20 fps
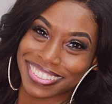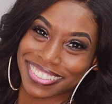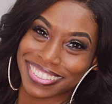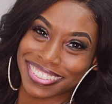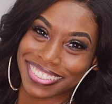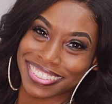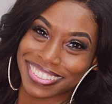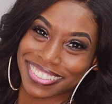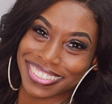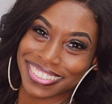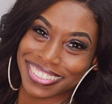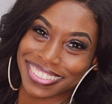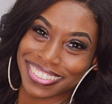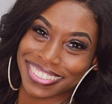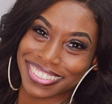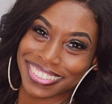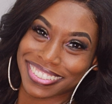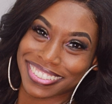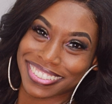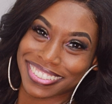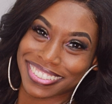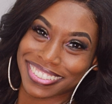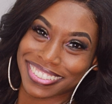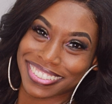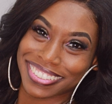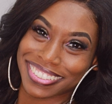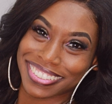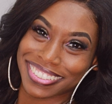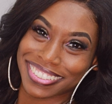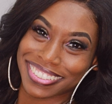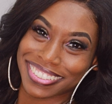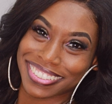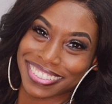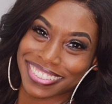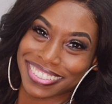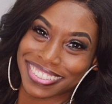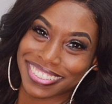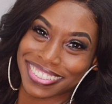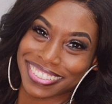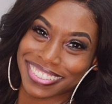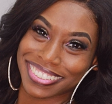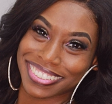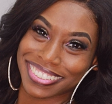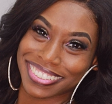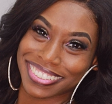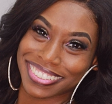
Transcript: The face doesn't move, so there is nothing to read.